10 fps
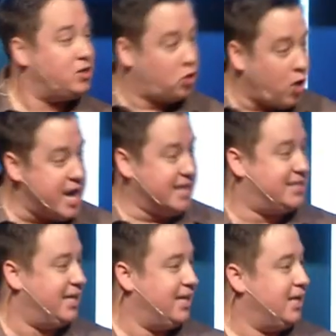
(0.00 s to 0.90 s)

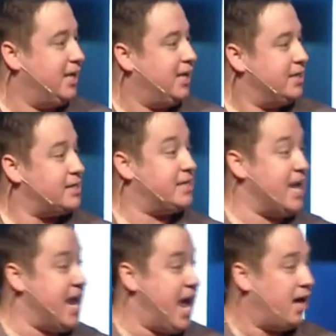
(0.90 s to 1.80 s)
great. He's like,
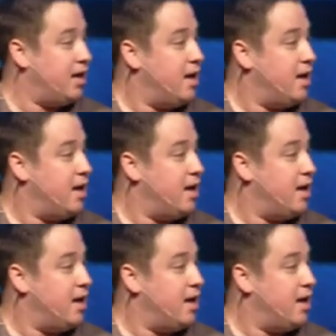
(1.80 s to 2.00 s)
yeah, yeah.